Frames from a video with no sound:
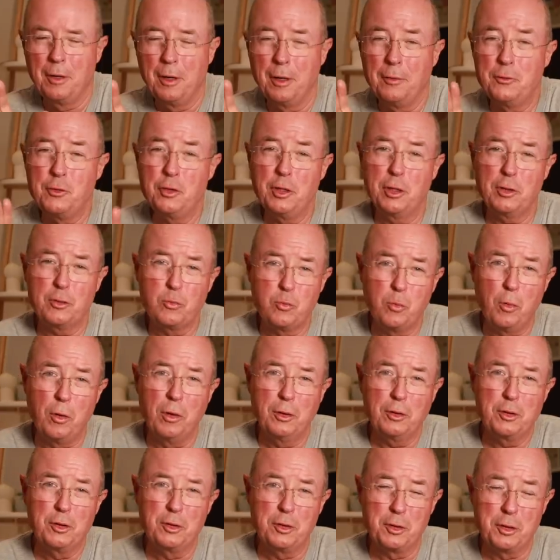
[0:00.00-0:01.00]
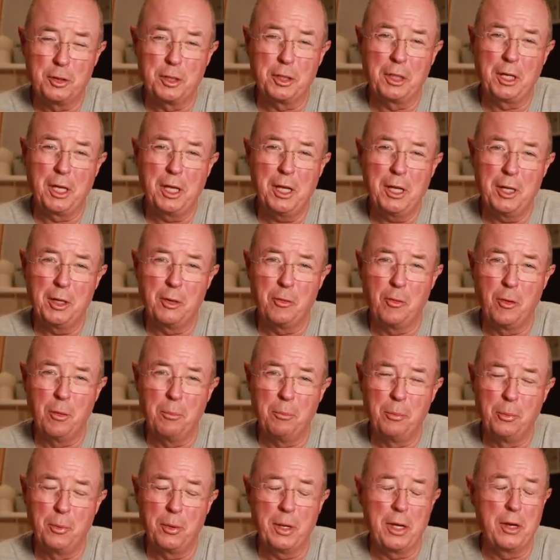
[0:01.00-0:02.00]
I've just watched the Sakia
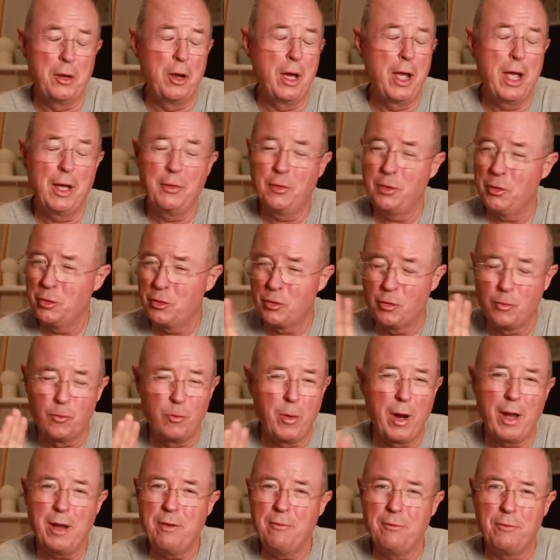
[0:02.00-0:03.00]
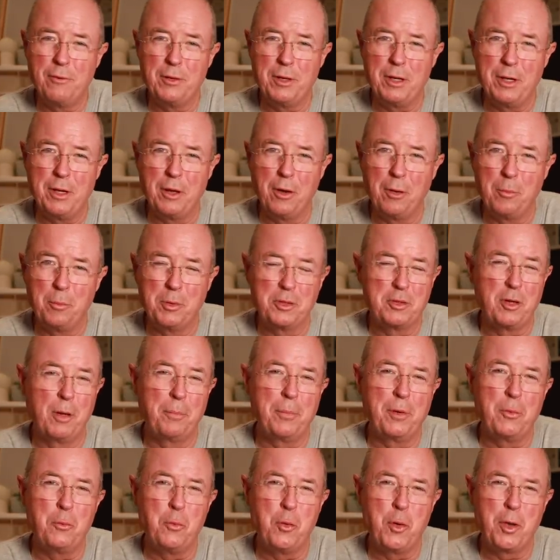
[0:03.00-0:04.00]
Grand Prix and I had this great video, which
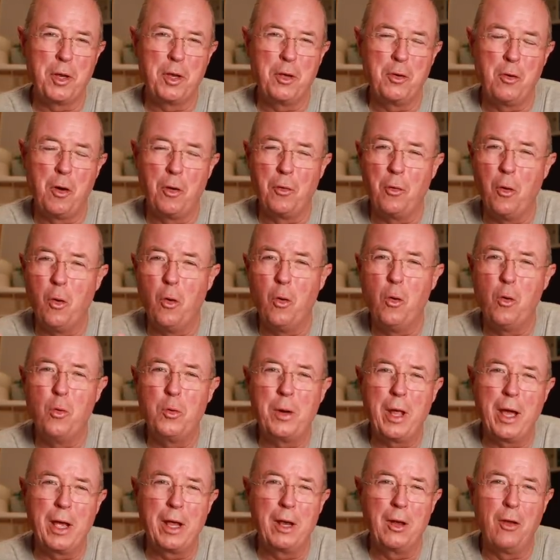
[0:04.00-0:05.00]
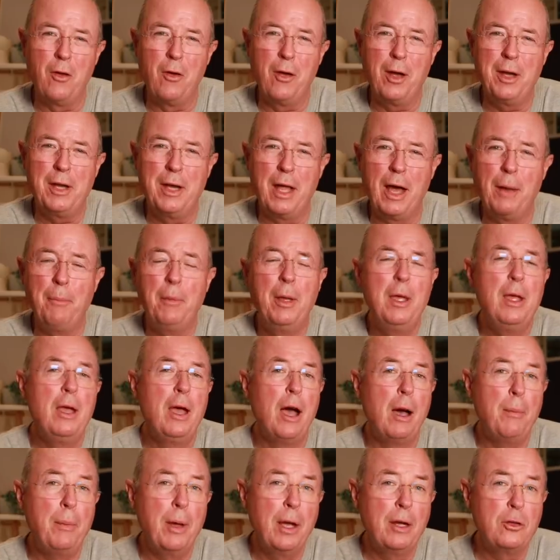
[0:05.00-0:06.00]
I've been working on all day, lined up
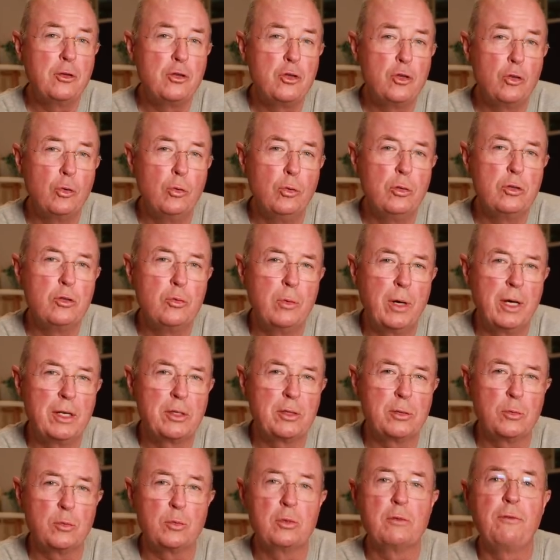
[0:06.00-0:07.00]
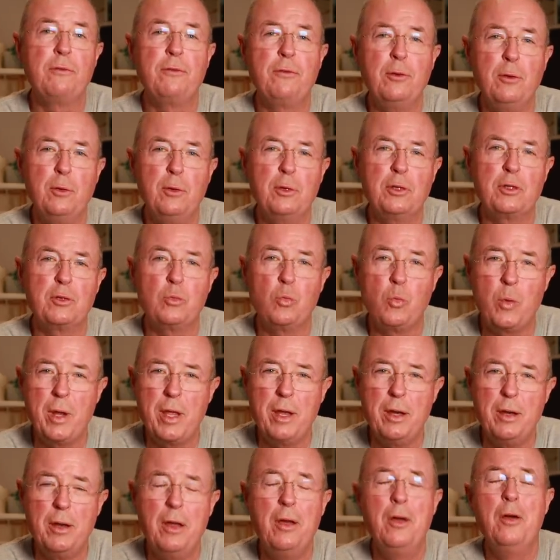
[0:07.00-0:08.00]
about George Russell's first
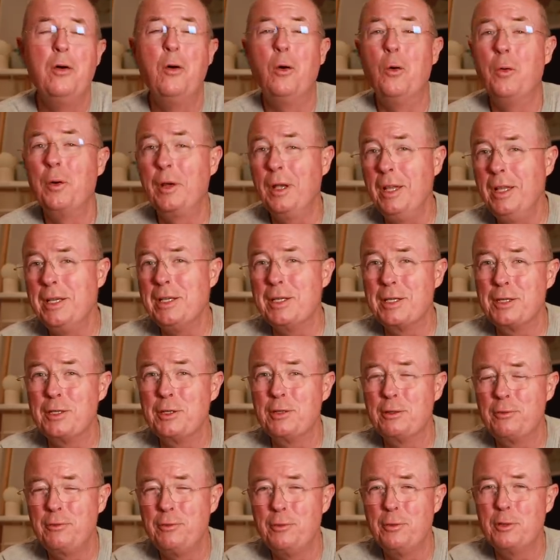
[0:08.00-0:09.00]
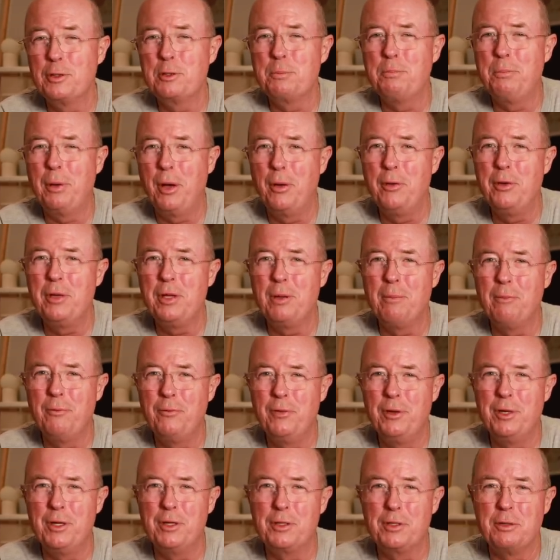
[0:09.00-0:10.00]
win, or at least his first podium
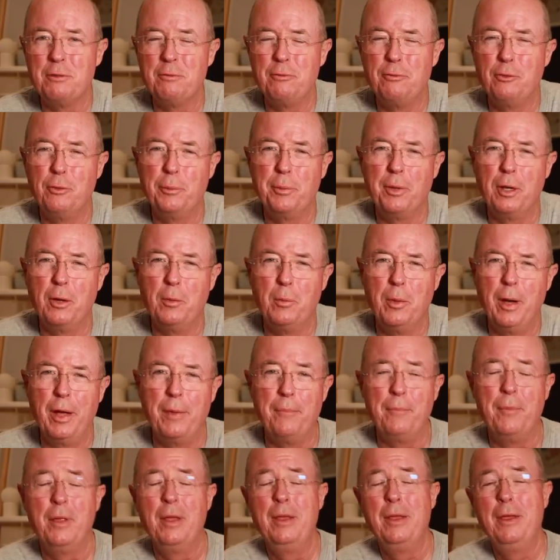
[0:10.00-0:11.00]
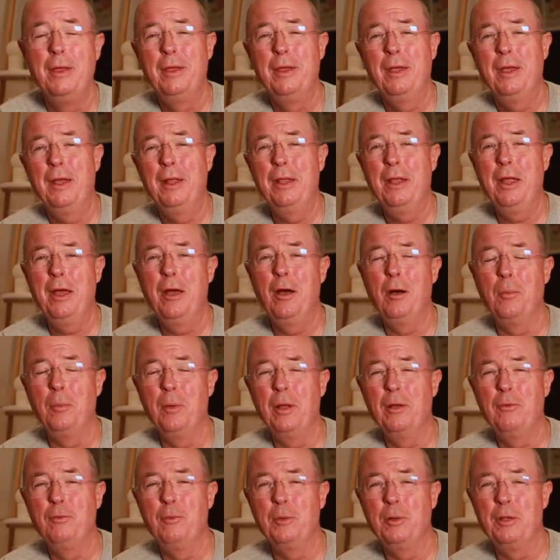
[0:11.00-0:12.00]
finish in Formula One. And now
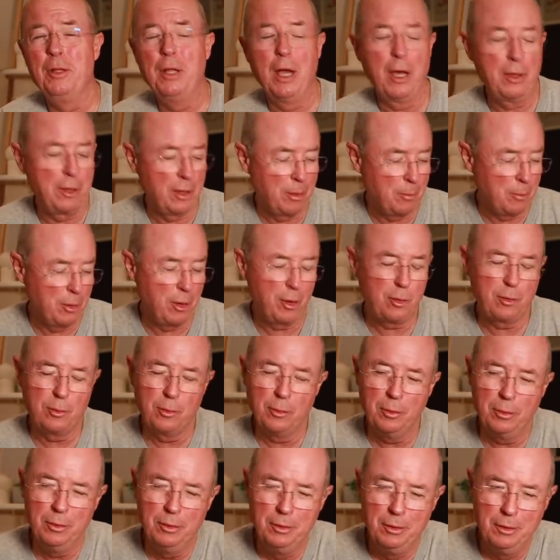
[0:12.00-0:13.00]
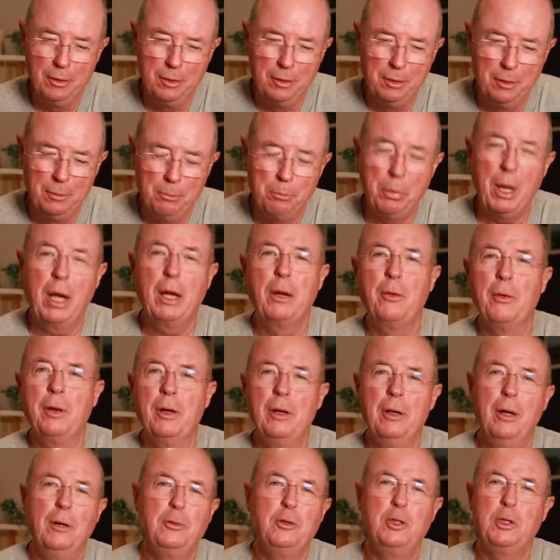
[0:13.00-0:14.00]
I'm left with nothing, but I thought, bugger
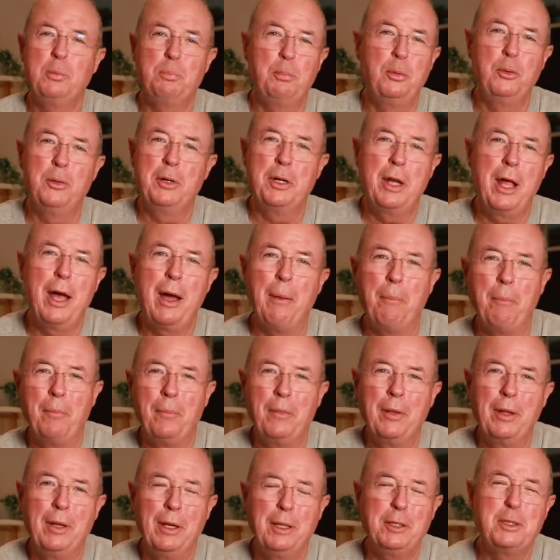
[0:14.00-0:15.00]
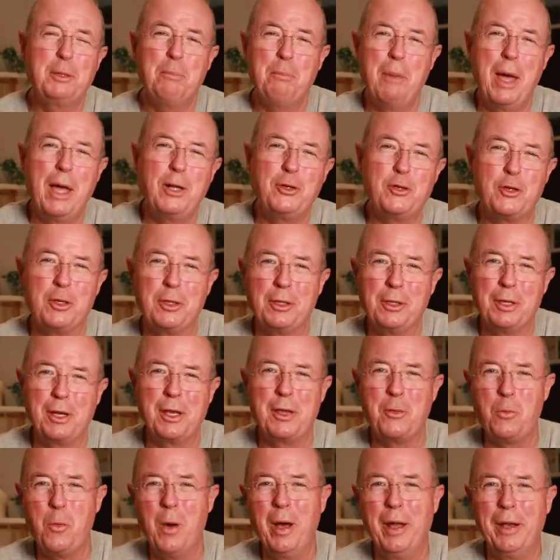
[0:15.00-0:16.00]
it, I'll just put it up. Let's imagine
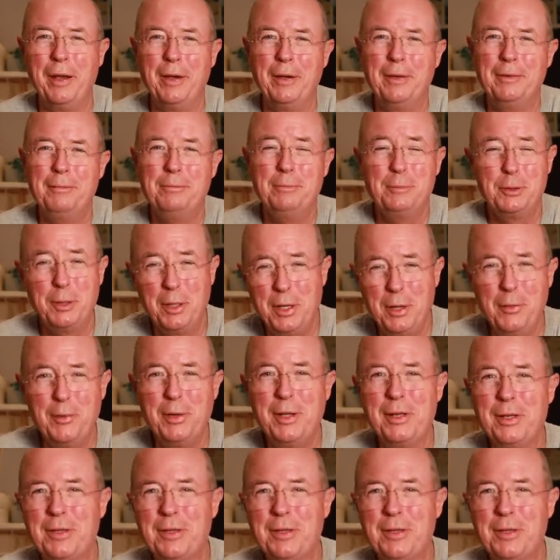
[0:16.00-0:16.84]
that he won. So here it